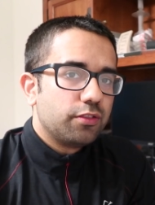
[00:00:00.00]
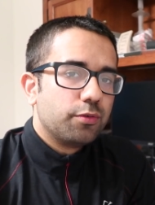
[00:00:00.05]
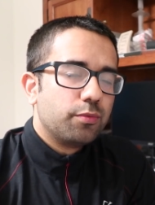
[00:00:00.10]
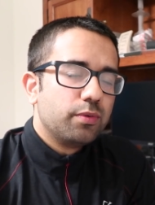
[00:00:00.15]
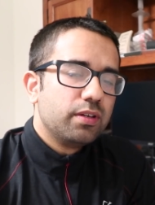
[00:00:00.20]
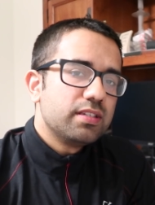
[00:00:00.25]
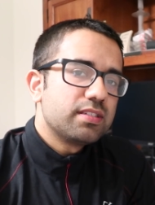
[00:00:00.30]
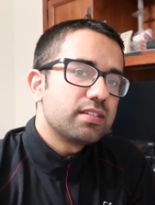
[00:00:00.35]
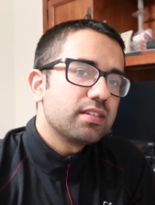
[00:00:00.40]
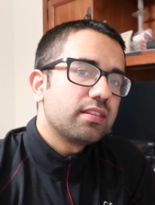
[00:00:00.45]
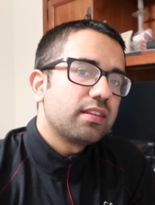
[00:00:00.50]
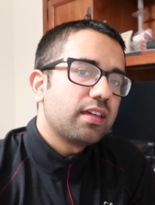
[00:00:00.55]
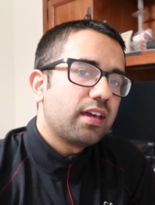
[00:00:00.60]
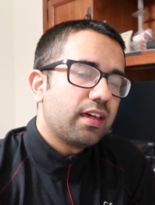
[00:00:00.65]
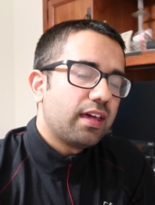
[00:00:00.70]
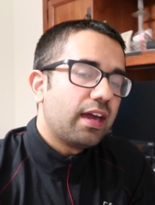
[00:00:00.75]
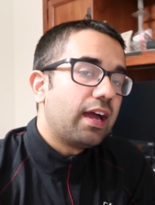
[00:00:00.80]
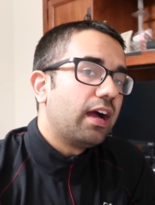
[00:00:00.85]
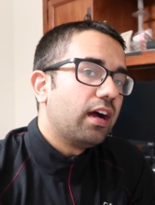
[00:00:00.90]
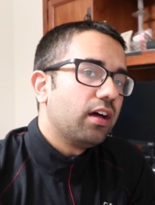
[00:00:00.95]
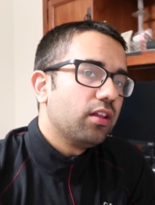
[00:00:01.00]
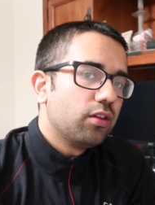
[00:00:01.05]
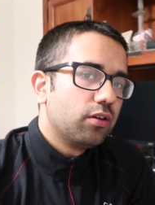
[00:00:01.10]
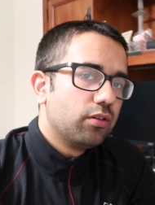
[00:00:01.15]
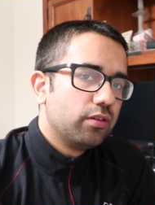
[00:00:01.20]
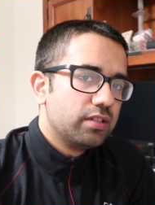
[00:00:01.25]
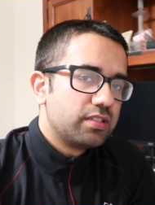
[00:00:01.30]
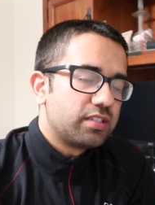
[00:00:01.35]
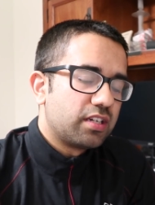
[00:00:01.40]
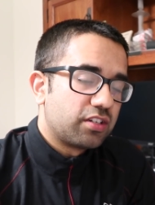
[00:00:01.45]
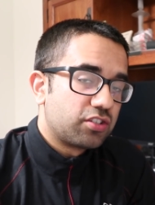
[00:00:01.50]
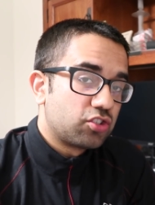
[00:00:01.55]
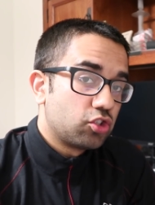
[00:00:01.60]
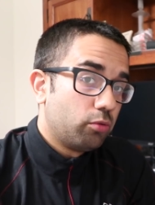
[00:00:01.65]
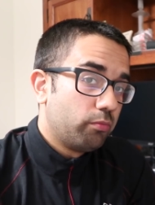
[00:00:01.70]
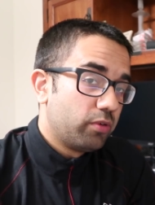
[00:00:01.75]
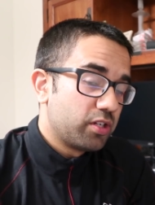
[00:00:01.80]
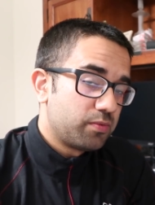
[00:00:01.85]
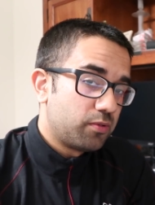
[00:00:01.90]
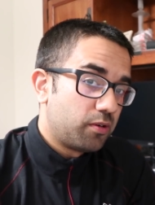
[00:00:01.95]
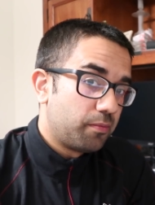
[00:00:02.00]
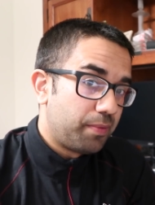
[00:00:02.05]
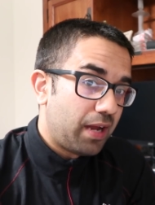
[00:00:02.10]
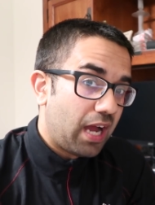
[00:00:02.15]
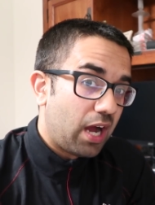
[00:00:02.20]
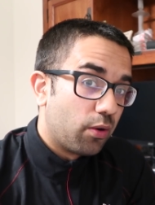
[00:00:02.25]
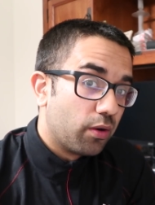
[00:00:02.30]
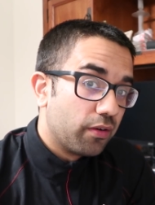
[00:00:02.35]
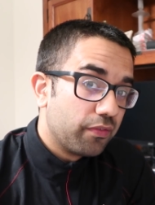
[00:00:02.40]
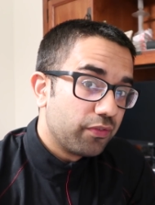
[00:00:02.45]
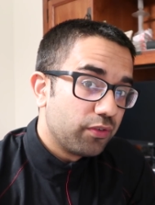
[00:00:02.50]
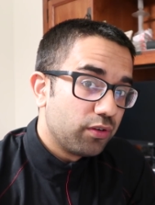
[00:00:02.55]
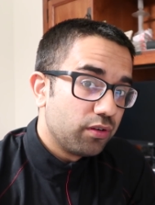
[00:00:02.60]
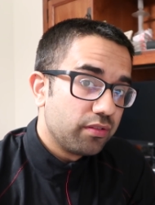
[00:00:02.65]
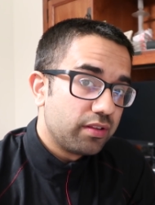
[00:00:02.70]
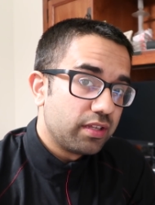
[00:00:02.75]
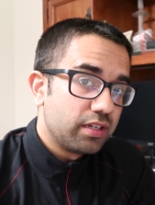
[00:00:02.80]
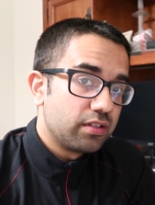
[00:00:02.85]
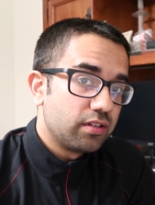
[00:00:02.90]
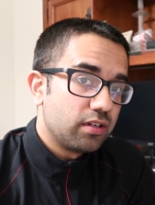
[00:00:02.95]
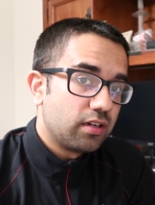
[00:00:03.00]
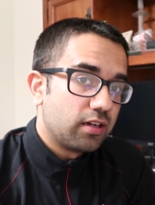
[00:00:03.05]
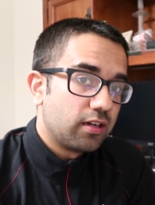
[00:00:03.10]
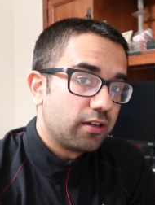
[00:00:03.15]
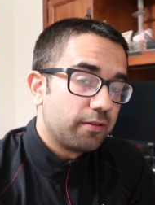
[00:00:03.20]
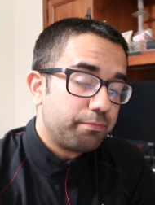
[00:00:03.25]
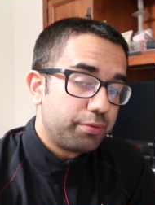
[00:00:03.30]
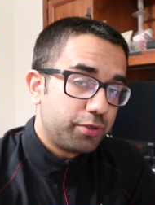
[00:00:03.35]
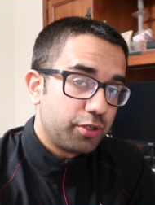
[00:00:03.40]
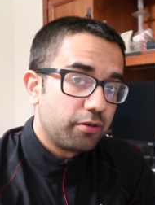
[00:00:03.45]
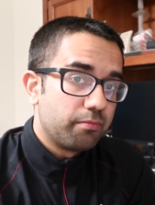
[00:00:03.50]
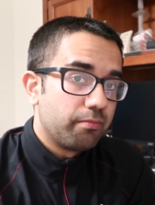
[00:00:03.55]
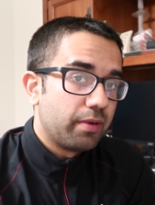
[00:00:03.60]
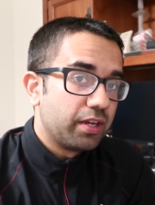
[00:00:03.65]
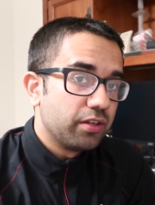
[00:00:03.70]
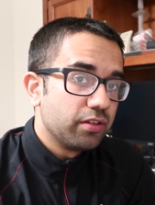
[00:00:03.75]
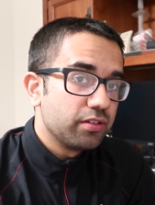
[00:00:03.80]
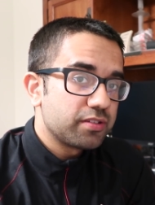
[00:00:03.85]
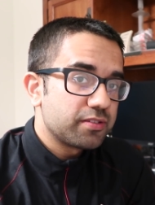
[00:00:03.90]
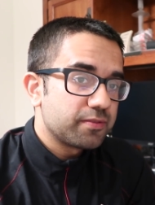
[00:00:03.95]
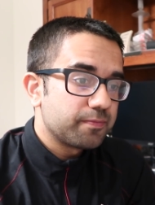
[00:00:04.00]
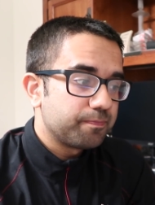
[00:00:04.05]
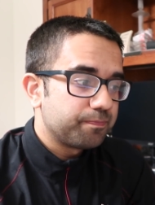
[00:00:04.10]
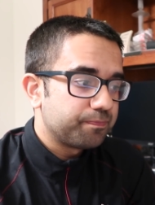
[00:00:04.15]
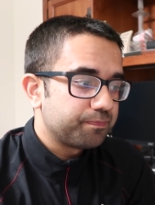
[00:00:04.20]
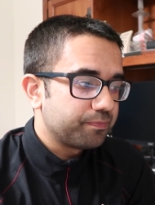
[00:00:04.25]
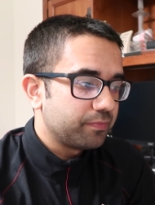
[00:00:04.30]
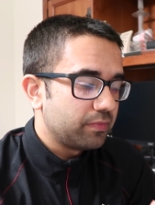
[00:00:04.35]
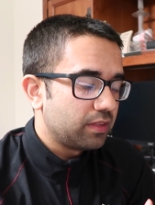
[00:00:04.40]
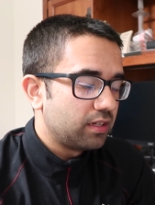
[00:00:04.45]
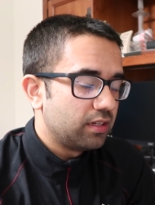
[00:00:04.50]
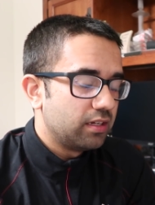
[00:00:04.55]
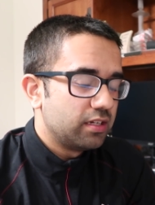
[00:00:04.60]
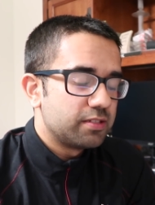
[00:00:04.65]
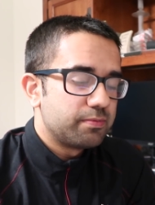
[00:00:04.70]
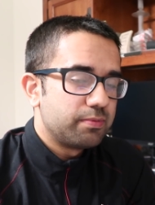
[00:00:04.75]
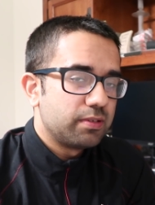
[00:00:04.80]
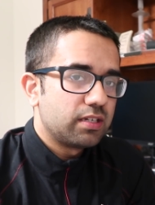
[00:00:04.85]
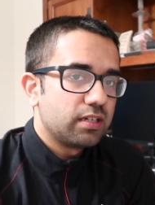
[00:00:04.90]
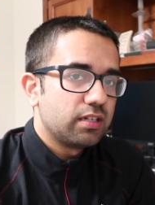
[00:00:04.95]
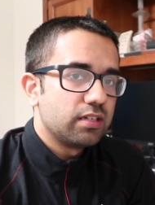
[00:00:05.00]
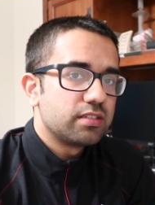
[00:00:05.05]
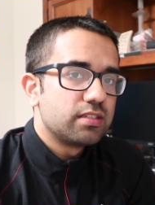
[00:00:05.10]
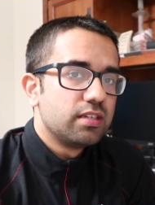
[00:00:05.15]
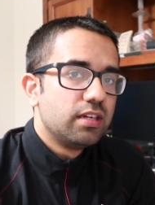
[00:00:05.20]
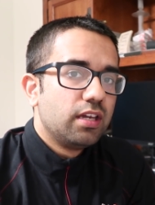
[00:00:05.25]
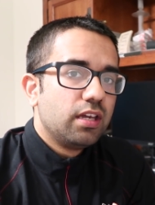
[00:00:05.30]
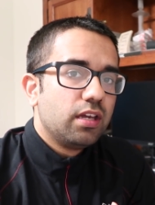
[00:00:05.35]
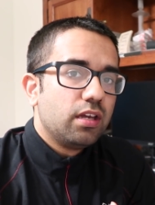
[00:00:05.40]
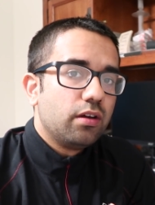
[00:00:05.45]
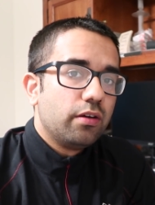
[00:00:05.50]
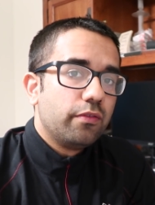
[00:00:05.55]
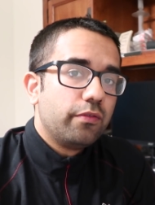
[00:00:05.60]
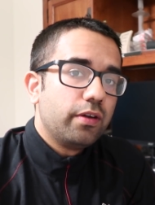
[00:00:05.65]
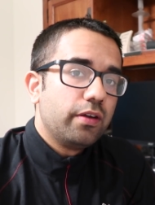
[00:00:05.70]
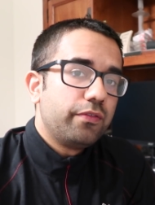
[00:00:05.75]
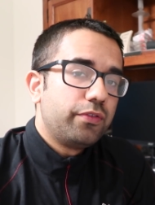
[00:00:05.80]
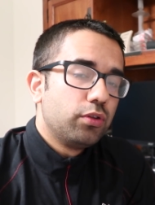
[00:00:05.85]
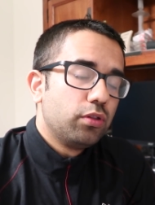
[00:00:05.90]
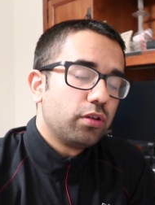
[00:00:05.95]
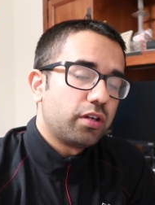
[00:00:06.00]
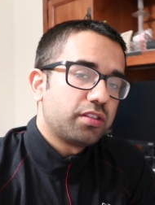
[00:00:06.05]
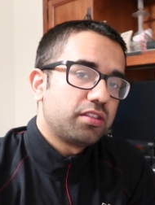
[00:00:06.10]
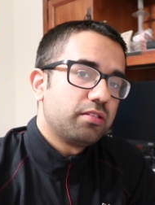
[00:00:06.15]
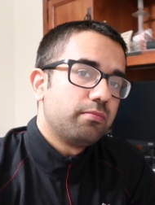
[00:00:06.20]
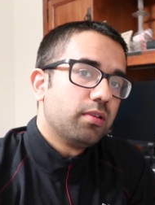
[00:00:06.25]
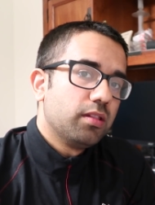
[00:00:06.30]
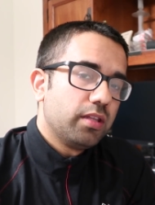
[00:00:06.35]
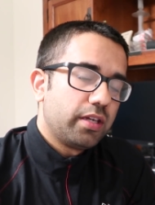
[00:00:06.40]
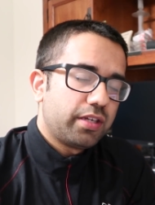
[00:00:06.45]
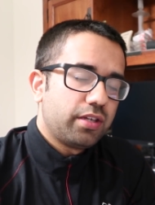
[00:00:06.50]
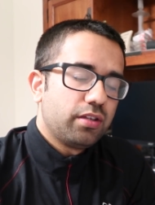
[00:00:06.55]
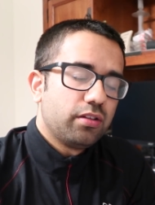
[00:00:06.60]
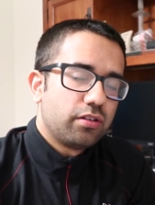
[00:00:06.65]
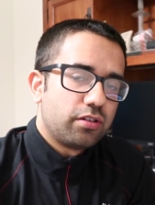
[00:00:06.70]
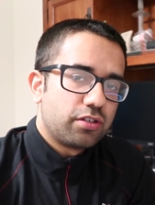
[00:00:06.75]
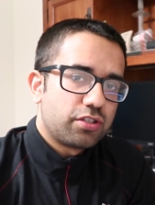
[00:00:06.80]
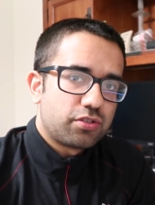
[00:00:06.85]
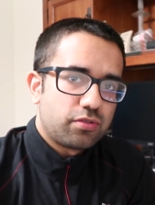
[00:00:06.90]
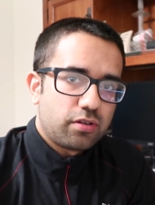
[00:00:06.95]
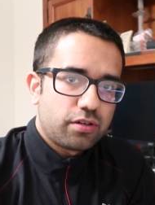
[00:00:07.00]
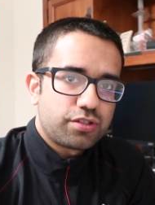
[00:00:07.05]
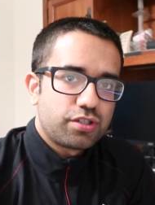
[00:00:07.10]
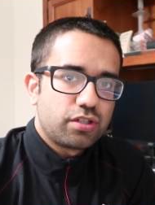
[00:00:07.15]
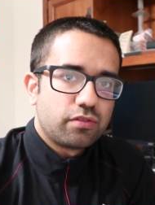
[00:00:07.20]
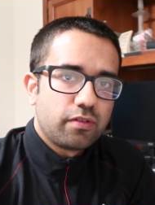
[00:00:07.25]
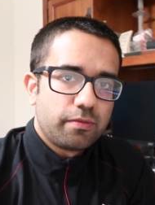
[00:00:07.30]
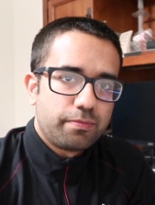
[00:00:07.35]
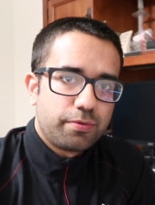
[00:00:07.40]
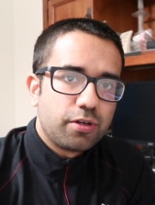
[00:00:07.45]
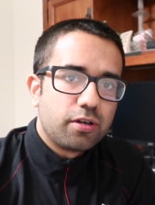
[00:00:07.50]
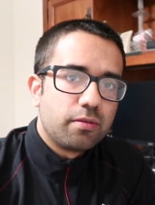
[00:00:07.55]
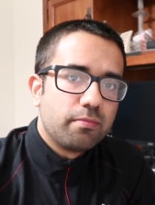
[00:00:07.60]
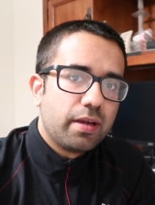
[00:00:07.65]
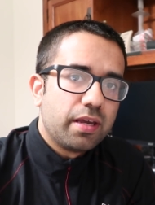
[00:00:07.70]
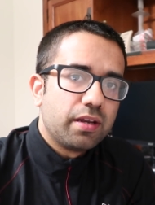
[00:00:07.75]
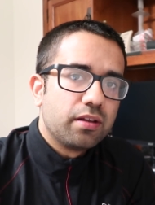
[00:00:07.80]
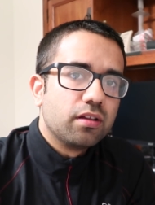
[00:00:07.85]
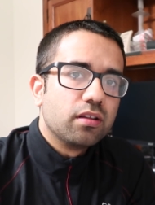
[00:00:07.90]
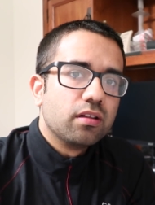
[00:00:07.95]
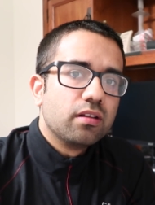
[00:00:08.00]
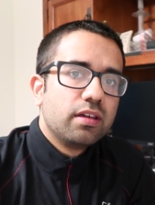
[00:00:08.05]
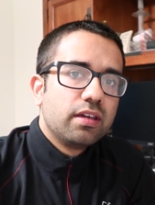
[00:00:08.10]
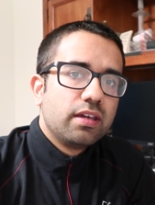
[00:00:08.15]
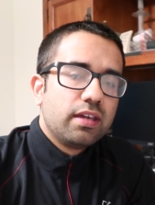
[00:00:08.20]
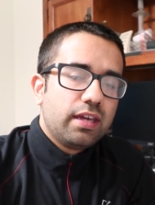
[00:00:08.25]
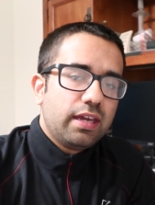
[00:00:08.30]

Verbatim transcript: The reason that alloys are so much more powerful than uh, pure metals is because if you look at the molecular structure of a pure metal,